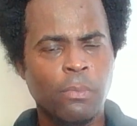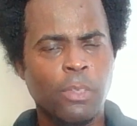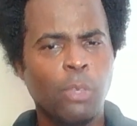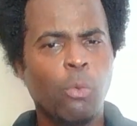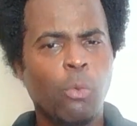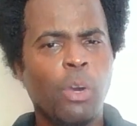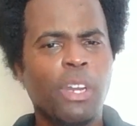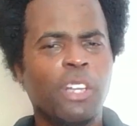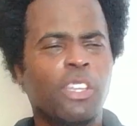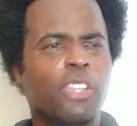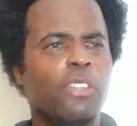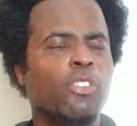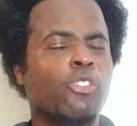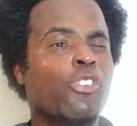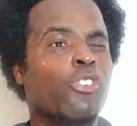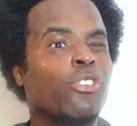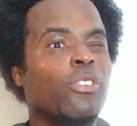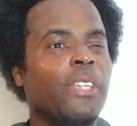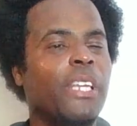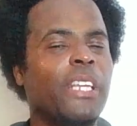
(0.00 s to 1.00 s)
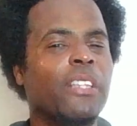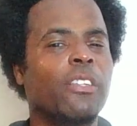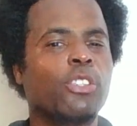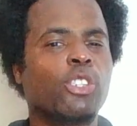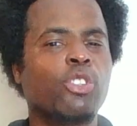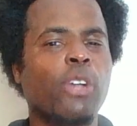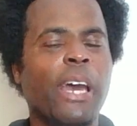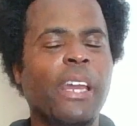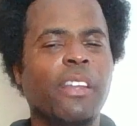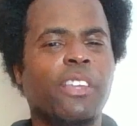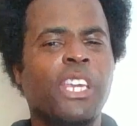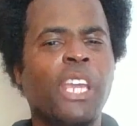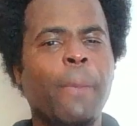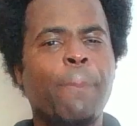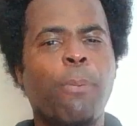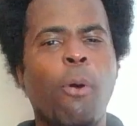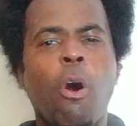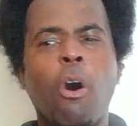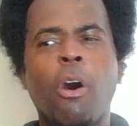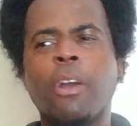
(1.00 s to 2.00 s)
You want to either try to
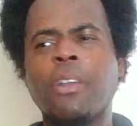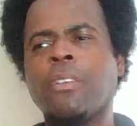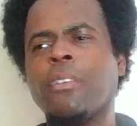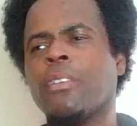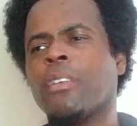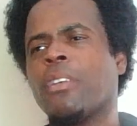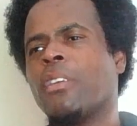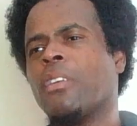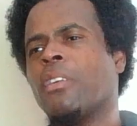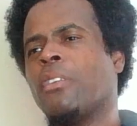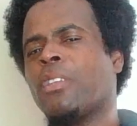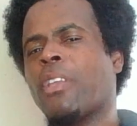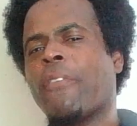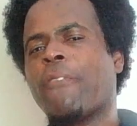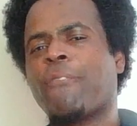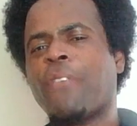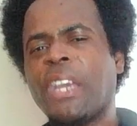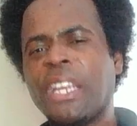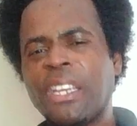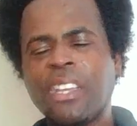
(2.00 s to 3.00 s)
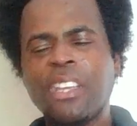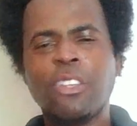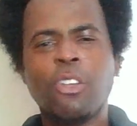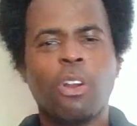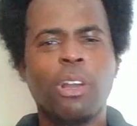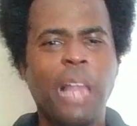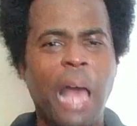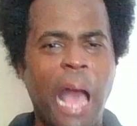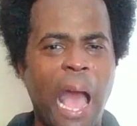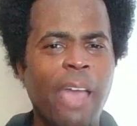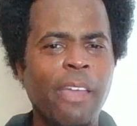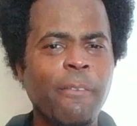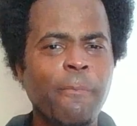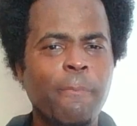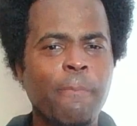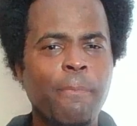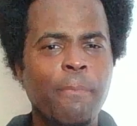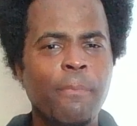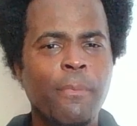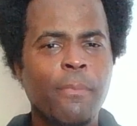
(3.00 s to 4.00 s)
keep on defending your
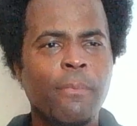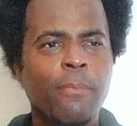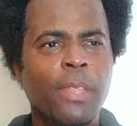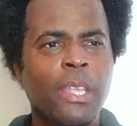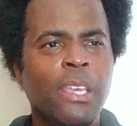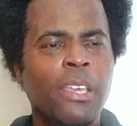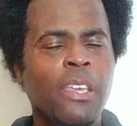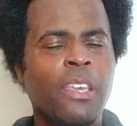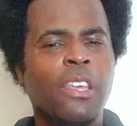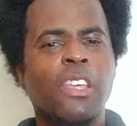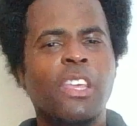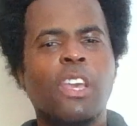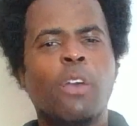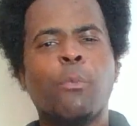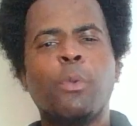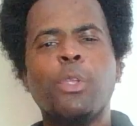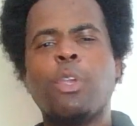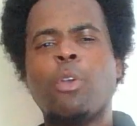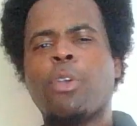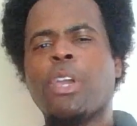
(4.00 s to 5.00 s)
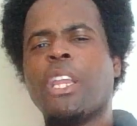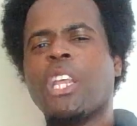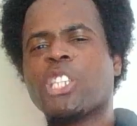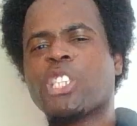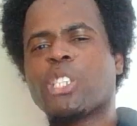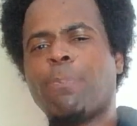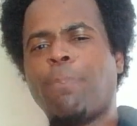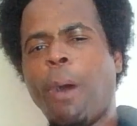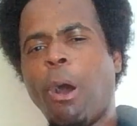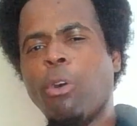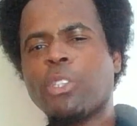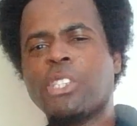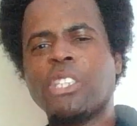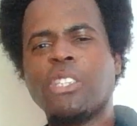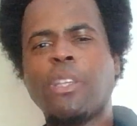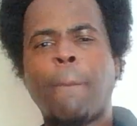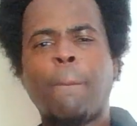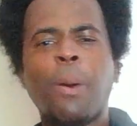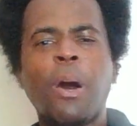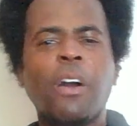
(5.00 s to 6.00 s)
lie, and when you get exposed
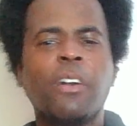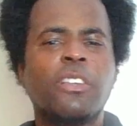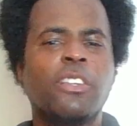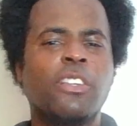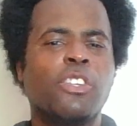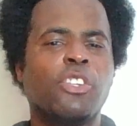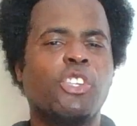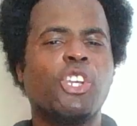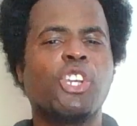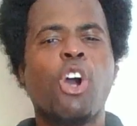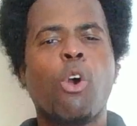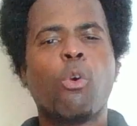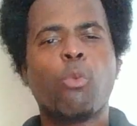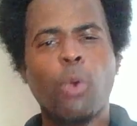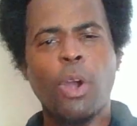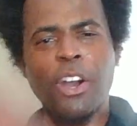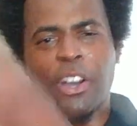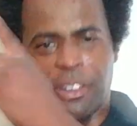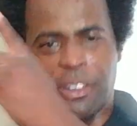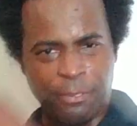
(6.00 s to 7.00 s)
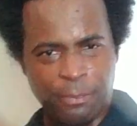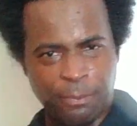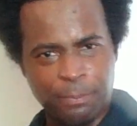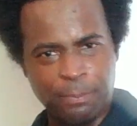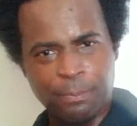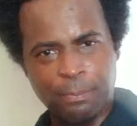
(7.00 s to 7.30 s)
and debunked, you go run.